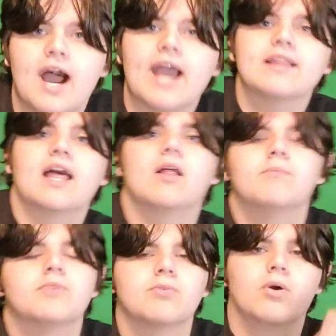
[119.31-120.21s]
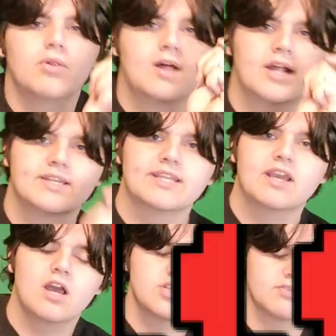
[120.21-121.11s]
I allow them to roll a
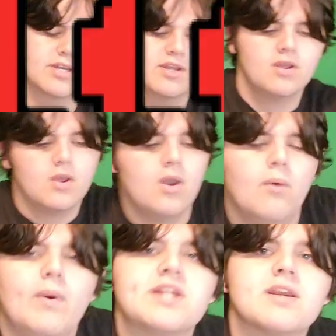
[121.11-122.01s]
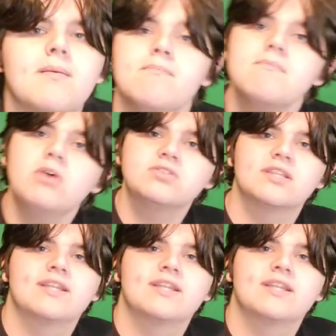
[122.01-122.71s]
d100, which most of the